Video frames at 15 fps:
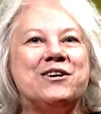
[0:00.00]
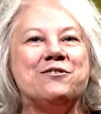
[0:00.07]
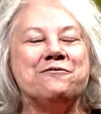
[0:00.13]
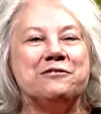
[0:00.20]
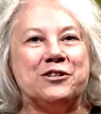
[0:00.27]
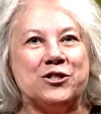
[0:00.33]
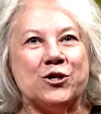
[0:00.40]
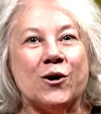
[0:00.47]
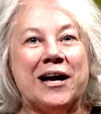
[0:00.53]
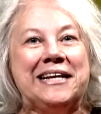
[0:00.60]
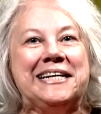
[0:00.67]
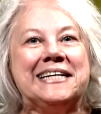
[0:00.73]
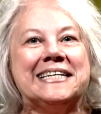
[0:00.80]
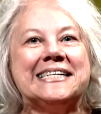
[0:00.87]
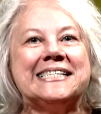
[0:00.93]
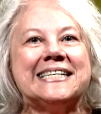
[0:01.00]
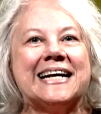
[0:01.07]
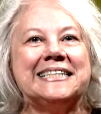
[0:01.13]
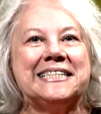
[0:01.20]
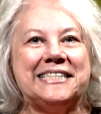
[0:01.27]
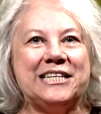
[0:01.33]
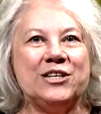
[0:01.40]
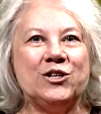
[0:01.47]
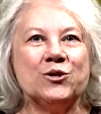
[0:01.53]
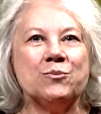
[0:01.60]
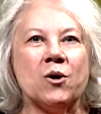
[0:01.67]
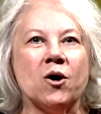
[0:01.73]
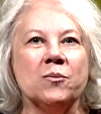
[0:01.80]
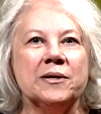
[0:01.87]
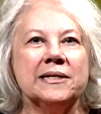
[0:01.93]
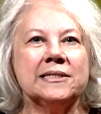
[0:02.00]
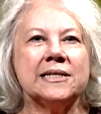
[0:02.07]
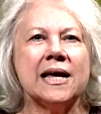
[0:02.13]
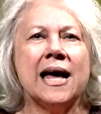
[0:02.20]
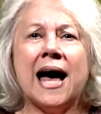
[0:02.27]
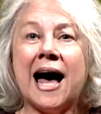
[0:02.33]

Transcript: you for joining us on Senior Moments.